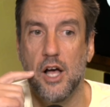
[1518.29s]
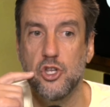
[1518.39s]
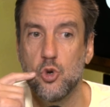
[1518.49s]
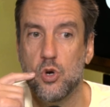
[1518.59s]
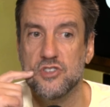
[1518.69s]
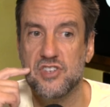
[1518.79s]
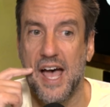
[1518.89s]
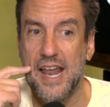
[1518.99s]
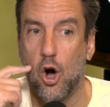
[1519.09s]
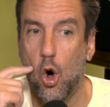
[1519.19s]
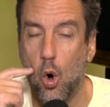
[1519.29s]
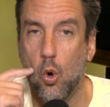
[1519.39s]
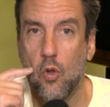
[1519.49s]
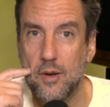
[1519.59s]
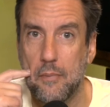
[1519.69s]
You could see, I had a
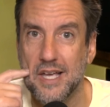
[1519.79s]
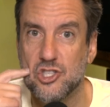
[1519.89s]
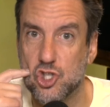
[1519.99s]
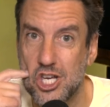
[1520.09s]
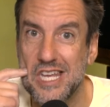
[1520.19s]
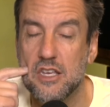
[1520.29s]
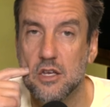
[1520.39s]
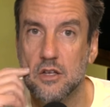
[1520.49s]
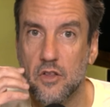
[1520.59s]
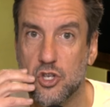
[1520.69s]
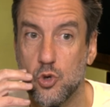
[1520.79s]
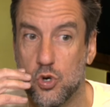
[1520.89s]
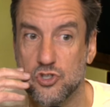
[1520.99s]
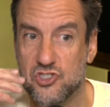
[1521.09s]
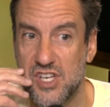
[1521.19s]
hole in my cheek, like you
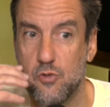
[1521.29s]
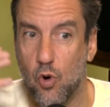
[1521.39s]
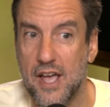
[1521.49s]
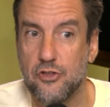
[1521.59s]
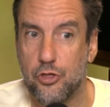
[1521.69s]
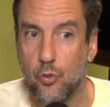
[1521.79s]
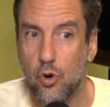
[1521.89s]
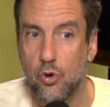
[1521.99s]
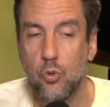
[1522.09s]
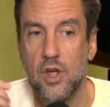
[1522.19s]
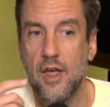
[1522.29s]
could see right through,